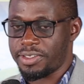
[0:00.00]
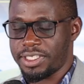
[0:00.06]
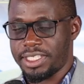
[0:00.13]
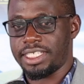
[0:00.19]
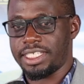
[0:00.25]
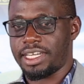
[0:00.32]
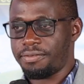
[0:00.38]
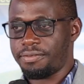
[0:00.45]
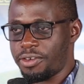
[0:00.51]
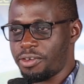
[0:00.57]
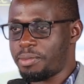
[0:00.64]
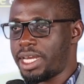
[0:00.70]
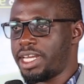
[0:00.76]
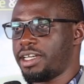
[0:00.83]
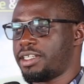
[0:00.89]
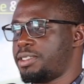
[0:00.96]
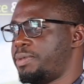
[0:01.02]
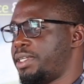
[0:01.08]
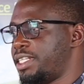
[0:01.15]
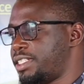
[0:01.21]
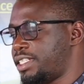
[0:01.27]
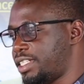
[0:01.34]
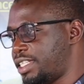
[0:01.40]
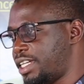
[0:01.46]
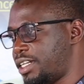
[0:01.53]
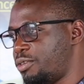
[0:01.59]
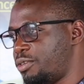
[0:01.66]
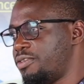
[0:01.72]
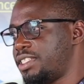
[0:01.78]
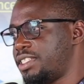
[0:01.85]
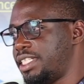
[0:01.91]
seen, a few bad experiences that
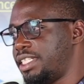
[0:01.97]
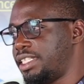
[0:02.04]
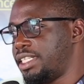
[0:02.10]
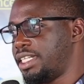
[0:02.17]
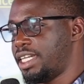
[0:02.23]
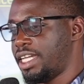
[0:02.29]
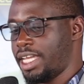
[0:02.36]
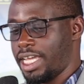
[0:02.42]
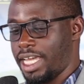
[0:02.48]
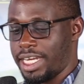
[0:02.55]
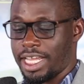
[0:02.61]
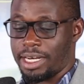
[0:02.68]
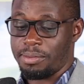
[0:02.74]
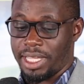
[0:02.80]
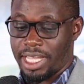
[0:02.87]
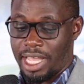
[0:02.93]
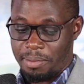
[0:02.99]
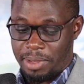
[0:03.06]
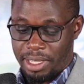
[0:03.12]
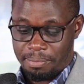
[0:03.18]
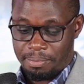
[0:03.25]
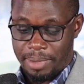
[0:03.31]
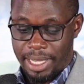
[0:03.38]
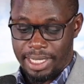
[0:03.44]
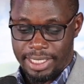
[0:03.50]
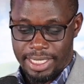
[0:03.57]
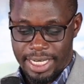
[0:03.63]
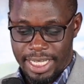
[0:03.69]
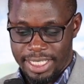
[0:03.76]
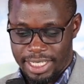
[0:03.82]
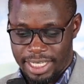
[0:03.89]
we've seen. And I'll be coming back
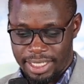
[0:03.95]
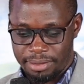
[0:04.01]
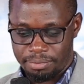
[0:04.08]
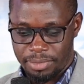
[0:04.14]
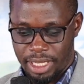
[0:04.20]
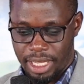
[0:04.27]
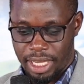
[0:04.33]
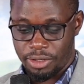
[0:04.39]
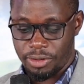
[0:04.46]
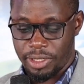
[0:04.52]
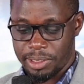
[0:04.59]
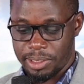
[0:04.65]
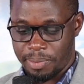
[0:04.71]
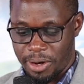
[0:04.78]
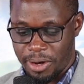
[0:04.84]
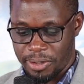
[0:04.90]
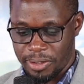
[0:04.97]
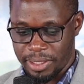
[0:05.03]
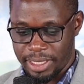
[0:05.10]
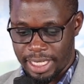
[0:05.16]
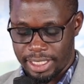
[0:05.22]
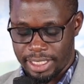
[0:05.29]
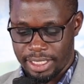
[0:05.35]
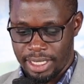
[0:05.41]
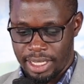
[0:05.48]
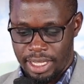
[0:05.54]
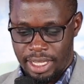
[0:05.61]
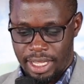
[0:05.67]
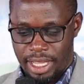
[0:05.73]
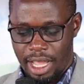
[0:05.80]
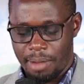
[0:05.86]
later to expound on that.
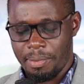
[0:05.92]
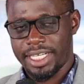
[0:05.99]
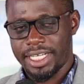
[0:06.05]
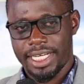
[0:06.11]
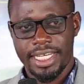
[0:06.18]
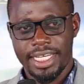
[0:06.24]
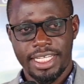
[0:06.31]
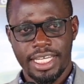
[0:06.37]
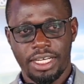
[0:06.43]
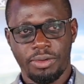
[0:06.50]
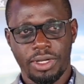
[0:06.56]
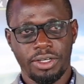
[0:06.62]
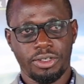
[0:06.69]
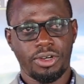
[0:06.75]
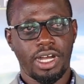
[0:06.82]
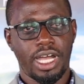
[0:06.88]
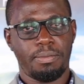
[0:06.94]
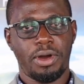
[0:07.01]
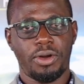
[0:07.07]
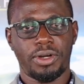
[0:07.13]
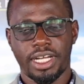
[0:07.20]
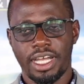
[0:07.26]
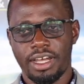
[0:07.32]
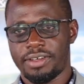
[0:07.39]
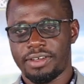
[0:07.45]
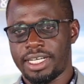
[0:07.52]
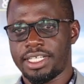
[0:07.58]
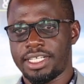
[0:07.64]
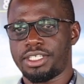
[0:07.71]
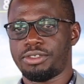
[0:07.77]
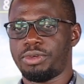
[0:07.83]
But ideally, when you talk about
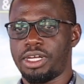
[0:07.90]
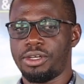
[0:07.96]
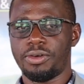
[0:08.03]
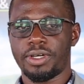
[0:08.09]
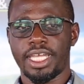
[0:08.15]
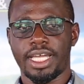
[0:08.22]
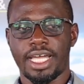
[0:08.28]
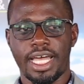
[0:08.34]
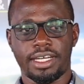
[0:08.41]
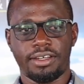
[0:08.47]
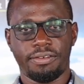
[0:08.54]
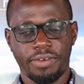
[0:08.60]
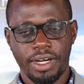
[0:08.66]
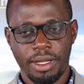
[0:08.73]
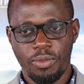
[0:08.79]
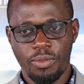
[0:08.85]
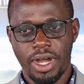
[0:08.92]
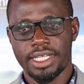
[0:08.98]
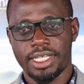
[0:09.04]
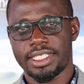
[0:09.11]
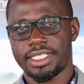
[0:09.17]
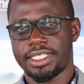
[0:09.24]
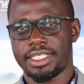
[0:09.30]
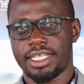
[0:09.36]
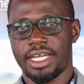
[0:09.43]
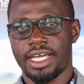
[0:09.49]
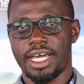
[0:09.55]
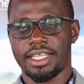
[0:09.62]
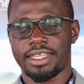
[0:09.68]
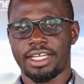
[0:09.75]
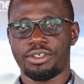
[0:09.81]
governance, we are looking at frameworks
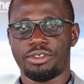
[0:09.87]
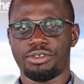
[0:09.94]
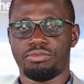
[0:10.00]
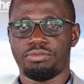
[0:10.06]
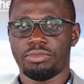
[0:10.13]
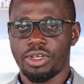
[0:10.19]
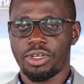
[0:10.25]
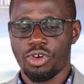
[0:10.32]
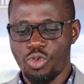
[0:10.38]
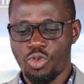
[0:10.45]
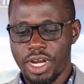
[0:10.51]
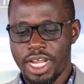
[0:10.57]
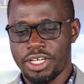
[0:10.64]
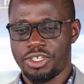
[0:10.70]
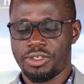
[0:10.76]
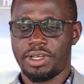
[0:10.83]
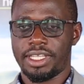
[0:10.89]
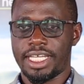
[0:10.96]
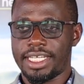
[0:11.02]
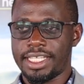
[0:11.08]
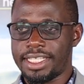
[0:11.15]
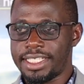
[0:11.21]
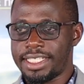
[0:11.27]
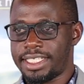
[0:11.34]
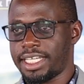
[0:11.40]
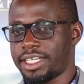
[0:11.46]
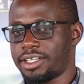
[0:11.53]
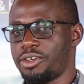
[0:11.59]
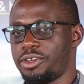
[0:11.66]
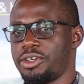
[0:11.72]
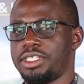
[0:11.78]
that would ensure that this
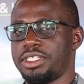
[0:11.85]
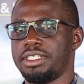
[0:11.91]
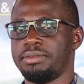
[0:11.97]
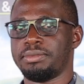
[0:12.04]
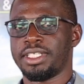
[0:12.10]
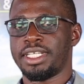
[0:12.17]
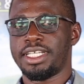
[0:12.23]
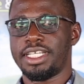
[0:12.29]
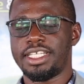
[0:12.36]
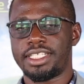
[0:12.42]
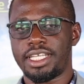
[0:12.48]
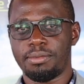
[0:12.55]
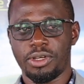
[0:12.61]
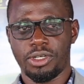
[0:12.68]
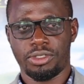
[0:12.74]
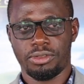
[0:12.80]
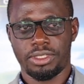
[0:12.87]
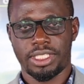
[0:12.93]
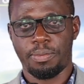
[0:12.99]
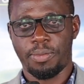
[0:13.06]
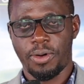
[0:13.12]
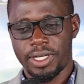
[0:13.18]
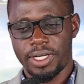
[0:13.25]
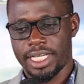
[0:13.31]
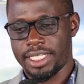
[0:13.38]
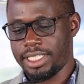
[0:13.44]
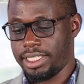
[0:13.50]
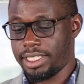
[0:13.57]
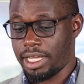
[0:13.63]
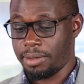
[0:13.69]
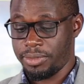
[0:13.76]
technology is able to support us
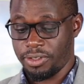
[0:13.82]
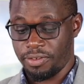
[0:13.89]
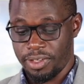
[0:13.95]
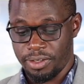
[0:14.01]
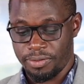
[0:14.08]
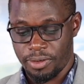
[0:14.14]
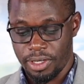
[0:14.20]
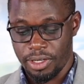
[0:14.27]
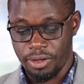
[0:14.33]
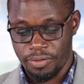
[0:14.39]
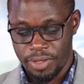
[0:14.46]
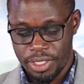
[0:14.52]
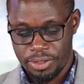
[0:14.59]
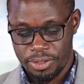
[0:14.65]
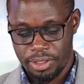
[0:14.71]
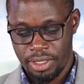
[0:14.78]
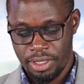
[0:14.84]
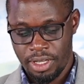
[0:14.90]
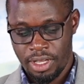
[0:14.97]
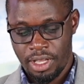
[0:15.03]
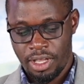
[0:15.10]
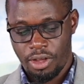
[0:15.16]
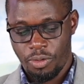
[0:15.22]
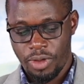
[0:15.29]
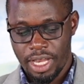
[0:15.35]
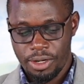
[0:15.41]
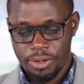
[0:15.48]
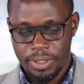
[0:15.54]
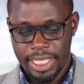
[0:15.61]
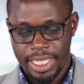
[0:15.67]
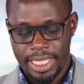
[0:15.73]
in terms of innovation. We are
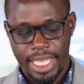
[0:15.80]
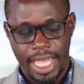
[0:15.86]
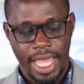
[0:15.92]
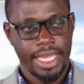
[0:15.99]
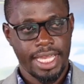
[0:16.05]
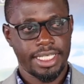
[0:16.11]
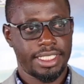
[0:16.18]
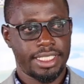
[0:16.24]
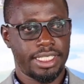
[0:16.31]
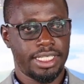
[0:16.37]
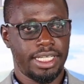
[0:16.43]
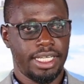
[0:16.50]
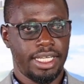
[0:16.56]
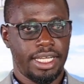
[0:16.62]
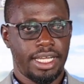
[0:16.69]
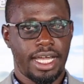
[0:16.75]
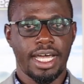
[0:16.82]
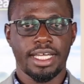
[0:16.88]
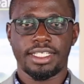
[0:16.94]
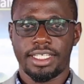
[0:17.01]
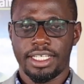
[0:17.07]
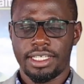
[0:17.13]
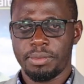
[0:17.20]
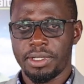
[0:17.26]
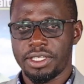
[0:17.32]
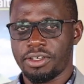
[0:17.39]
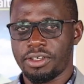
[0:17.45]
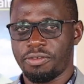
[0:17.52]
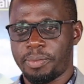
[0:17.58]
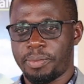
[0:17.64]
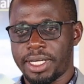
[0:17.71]
looking at statements
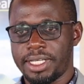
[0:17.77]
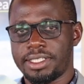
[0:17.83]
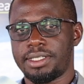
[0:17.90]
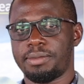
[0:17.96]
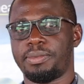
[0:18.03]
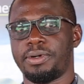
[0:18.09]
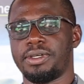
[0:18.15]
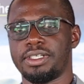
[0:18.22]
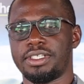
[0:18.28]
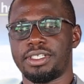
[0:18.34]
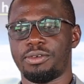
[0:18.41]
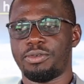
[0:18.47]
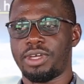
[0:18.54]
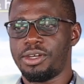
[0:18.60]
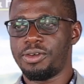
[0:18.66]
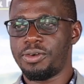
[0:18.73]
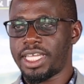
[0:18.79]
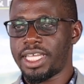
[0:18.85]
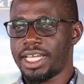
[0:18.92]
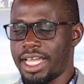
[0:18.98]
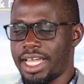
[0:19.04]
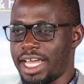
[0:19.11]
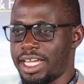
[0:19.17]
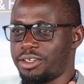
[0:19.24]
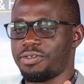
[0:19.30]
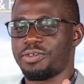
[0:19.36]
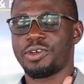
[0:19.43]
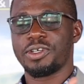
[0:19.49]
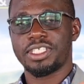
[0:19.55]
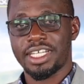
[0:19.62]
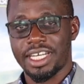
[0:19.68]
of principles. We are looking at,
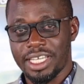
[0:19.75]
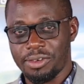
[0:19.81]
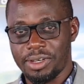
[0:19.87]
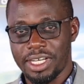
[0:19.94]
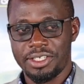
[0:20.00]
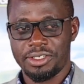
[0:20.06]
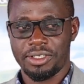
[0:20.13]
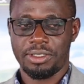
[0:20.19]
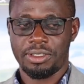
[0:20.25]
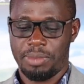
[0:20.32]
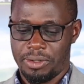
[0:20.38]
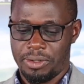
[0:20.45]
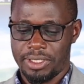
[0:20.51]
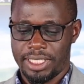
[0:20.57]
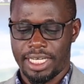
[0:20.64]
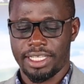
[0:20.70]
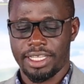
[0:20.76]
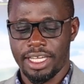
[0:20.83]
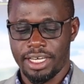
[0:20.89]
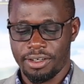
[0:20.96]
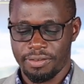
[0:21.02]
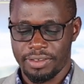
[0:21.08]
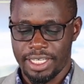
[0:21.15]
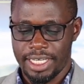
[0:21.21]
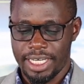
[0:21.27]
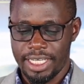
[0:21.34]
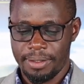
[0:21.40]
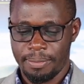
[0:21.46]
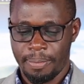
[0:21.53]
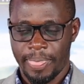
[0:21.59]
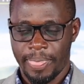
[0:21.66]
of course, regulations, because at the end of the
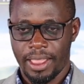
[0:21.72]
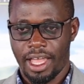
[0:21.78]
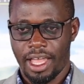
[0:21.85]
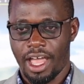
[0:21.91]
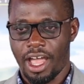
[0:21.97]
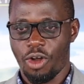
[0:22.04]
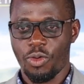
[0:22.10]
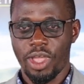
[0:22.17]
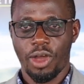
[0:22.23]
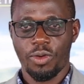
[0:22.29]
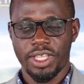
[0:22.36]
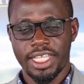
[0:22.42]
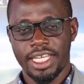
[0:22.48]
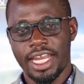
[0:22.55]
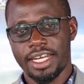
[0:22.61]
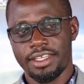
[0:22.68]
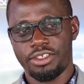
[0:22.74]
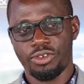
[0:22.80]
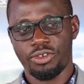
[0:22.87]
day, we are within a